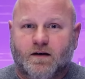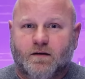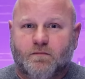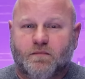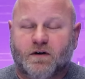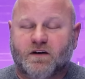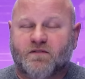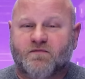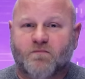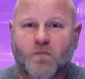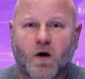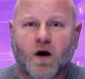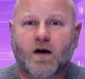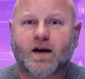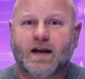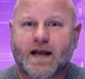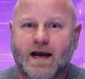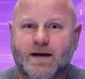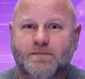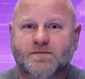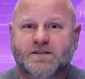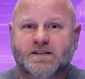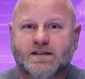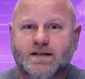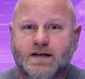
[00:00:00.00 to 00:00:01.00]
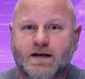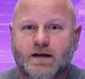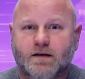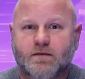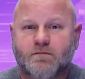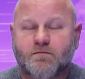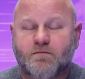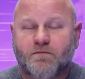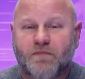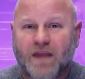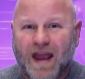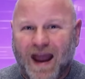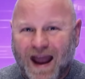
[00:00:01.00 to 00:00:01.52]
But if Mark
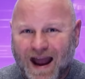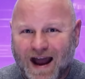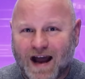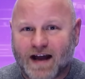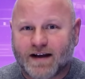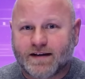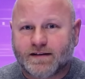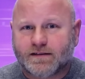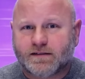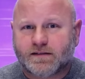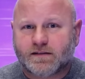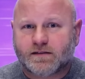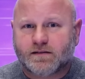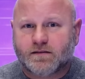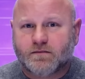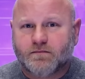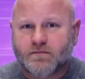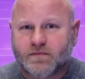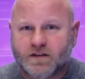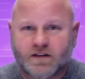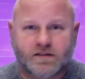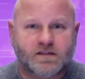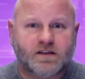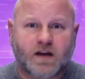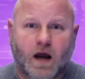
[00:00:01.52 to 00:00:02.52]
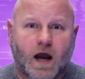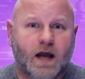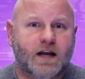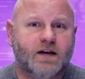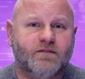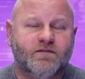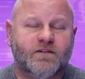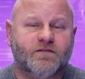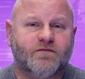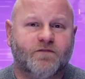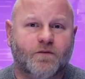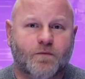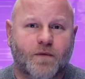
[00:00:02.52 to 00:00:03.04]
Epstein has this kind
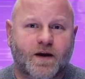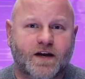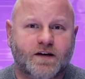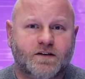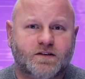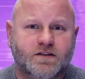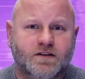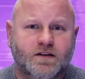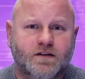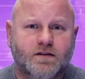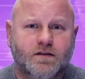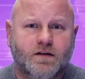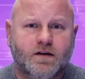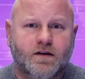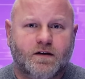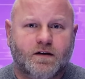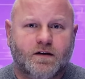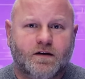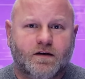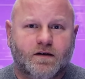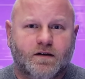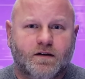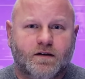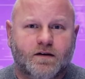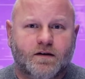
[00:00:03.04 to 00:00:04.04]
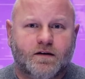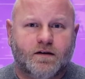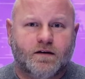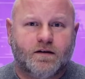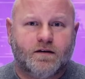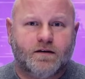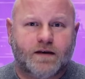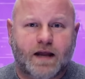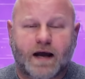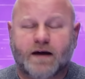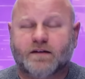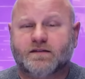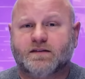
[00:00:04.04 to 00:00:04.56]
of information,
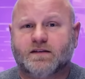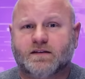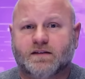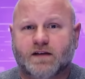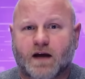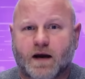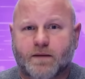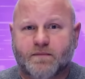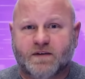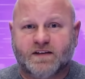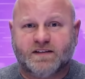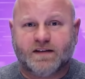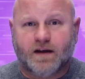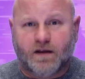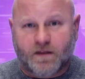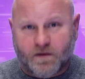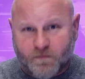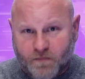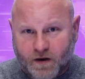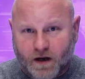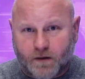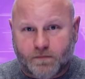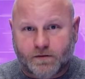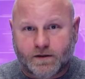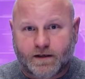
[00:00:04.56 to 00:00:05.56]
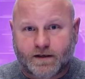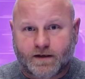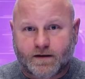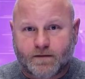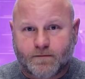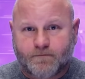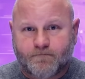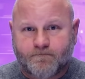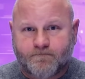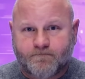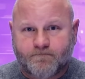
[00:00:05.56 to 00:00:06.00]
now's the time to tell the public.